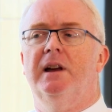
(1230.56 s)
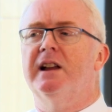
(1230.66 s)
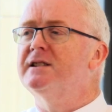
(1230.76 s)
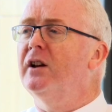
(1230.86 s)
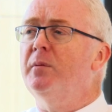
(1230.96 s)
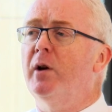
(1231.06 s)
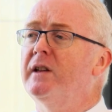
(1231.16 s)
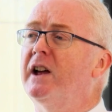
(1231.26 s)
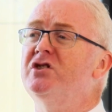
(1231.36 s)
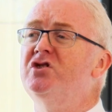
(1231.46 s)
It's not about
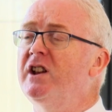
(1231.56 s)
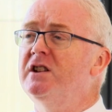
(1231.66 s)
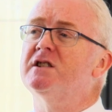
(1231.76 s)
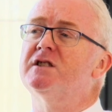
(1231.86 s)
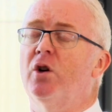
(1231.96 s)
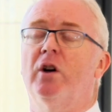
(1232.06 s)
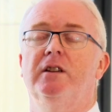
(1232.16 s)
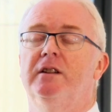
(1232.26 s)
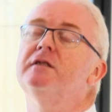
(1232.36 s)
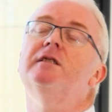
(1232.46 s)
that genius thought
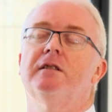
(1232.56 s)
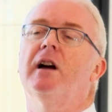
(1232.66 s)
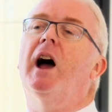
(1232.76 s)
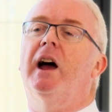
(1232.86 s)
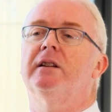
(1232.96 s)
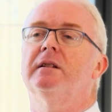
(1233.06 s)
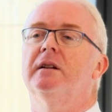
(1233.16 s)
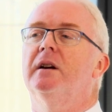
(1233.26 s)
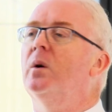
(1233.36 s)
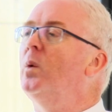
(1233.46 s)
you had
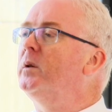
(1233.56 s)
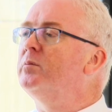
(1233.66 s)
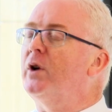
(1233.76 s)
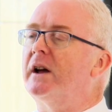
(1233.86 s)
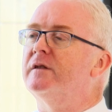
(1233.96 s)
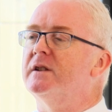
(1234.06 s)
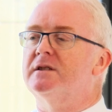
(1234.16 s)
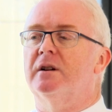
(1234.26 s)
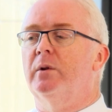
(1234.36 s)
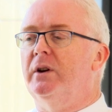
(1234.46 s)
one
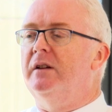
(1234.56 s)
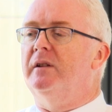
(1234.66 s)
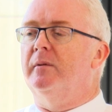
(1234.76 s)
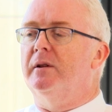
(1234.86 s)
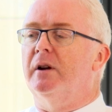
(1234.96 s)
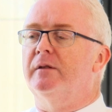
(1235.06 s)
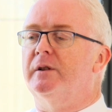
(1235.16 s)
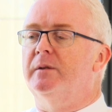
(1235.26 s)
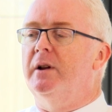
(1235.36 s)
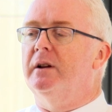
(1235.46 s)
breakfast or one evening when you're out
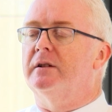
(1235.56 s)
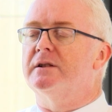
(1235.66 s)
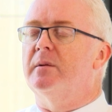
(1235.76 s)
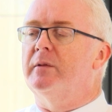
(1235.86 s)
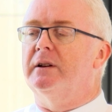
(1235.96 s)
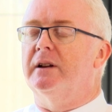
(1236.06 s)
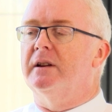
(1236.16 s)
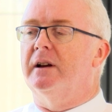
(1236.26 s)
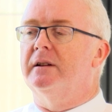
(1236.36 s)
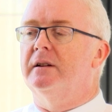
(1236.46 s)
for a meal or something like
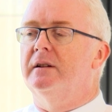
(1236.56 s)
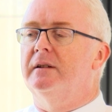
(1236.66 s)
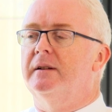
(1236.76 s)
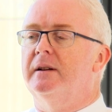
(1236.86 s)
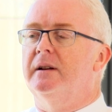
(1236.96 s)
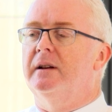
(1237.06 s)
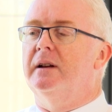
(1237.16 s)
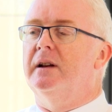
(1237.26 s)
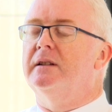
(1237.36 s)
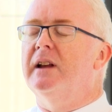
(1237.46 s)
that.
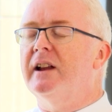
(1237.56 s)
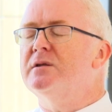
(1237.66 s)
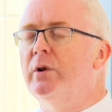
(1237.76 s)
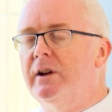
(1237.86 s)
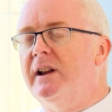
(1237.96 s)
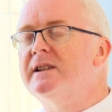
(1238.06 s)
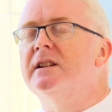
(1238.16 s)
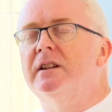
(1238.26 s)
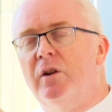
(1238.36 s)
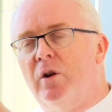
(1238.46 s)
That's what it is
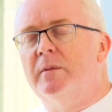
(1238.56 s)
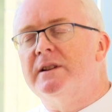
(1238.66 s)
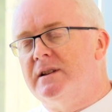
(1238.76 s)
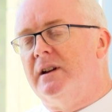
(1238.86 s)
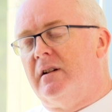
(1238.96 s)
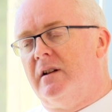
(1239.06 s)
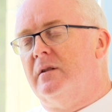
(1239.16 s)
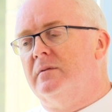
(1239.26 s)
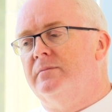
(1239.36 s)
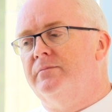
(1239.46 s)
in the normal scenario.